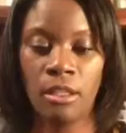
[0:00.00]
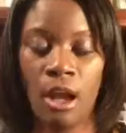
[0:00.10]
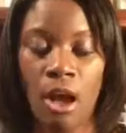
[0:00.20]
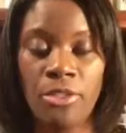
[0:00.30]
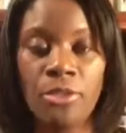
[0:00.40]

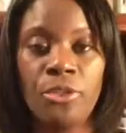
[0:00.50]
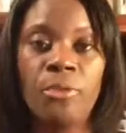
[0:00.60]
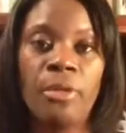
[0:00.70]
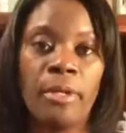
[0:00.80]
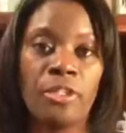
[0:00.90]
Also, you
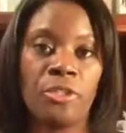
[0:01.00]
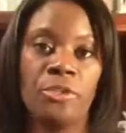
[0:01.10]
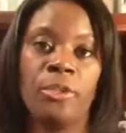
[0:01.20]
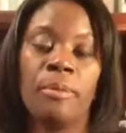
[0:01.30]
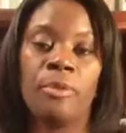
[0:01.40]
want to make sure
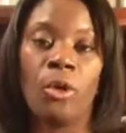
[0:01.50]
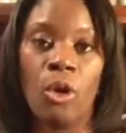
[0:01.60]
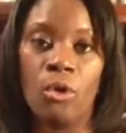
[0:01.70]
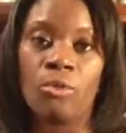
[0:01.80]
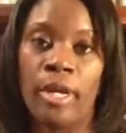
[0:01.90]
you keep your
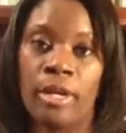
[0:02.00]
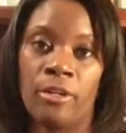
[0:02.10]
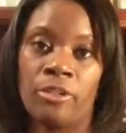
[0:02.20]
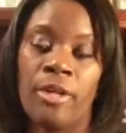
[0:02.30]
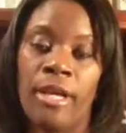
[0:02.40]
own
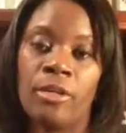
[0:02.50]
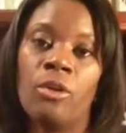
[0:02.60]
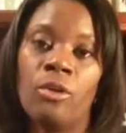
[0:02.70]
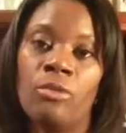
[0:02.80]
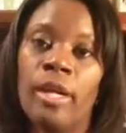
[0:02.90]
record. Track your
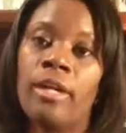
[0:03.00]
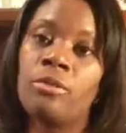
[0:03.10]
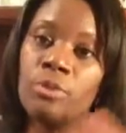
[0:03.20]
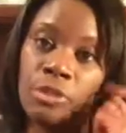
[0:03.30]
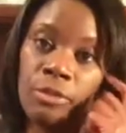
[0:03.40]
own records
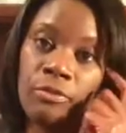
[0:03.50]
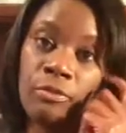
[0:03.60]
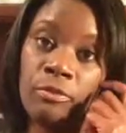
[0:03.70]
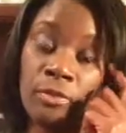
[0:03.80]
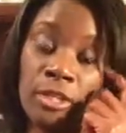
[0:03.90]
when you're
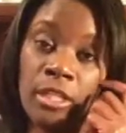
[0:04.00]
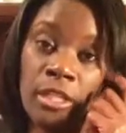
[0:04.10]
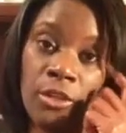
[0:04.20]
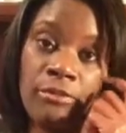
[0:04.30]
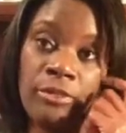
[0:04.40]

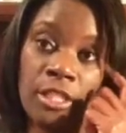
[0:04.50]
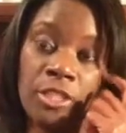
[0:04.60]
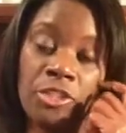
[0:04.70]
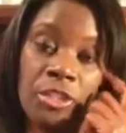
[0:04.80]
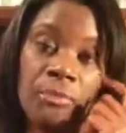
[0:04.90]
visiting your
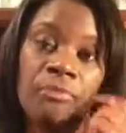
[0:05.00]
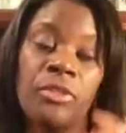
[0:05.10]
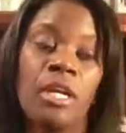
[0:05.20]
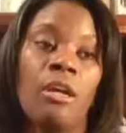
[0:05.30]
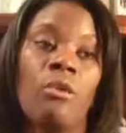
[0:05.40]
physician.
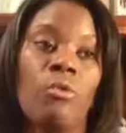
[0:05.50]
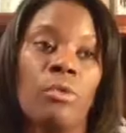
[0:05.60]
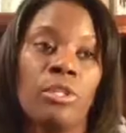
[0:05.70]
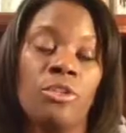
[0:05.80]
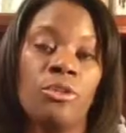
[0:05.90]

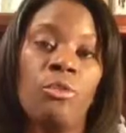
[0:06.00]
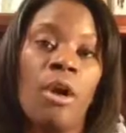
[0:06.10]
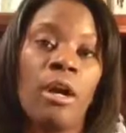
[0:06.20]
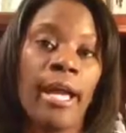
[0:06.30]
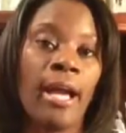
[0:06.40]
When you
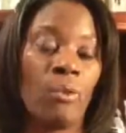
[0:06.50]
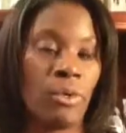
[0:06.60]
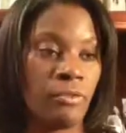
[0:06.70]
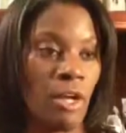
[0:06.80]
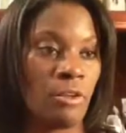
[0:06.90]
walk out,
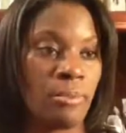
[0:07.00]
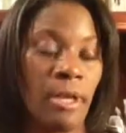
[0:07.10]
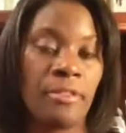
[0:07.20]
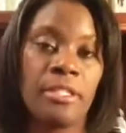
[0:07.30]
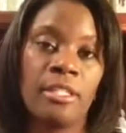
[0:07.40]
we've talked
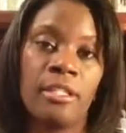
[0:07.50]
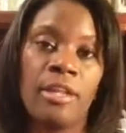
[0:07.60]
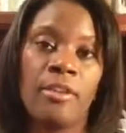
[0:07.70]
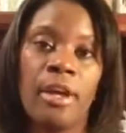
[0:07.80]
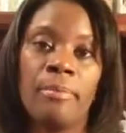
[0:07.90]
about this in
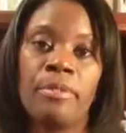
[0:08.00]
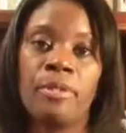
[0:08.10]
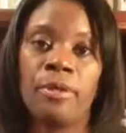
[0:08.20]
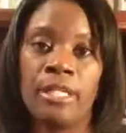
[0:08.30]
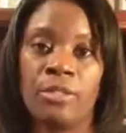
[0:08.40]
another
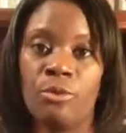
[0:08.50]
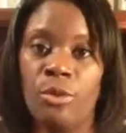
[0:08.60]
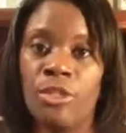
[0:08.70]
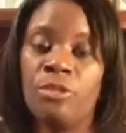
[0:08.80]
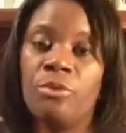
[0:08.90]
episode as to
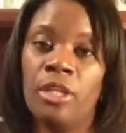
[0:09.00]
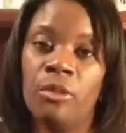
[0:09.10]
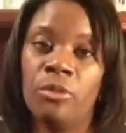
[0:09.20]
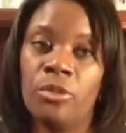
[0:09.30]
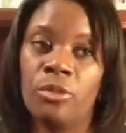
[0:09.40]
what you
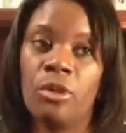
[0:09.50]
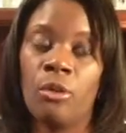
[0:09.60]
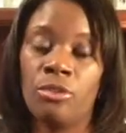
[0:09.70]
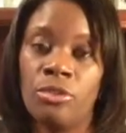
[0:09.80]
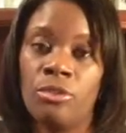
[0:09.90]
need when you
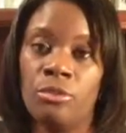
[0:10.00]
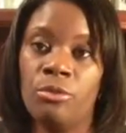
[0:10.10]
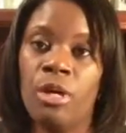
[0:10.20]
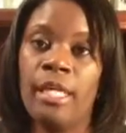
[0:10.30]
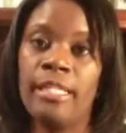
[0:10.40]
go
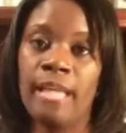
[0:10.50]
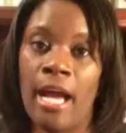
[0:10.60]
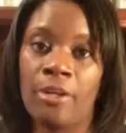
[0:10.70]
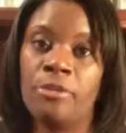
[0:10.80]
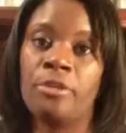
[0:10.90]
to a
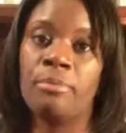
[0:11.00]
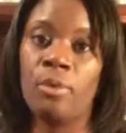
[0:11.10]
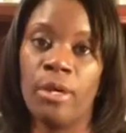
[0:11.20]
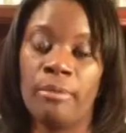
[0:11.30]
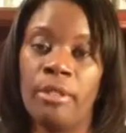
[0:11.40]
doctor's
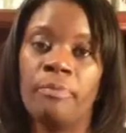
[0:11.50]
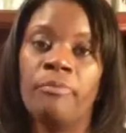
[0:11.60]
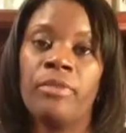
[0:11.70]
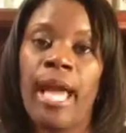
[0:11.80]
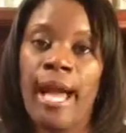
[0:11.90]
appointment.
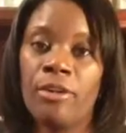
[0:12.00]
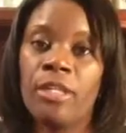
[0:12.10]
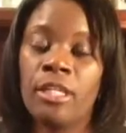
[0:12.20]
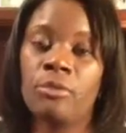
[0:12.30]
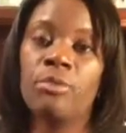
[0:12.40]
How to
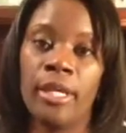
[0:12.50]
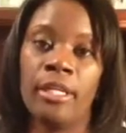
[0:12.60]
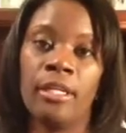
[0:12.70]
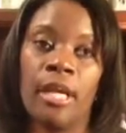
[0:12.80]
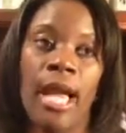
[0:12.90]
get
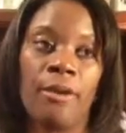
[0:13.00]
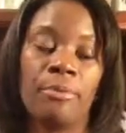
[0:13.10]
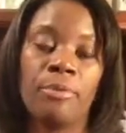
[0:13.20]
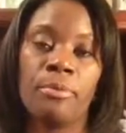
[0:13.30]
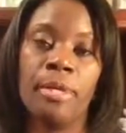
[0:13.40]
ready, how to
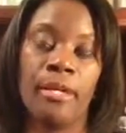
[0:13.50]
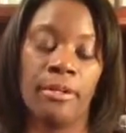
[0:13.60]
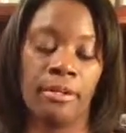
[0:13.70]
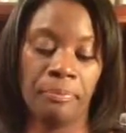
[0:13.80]
prepare.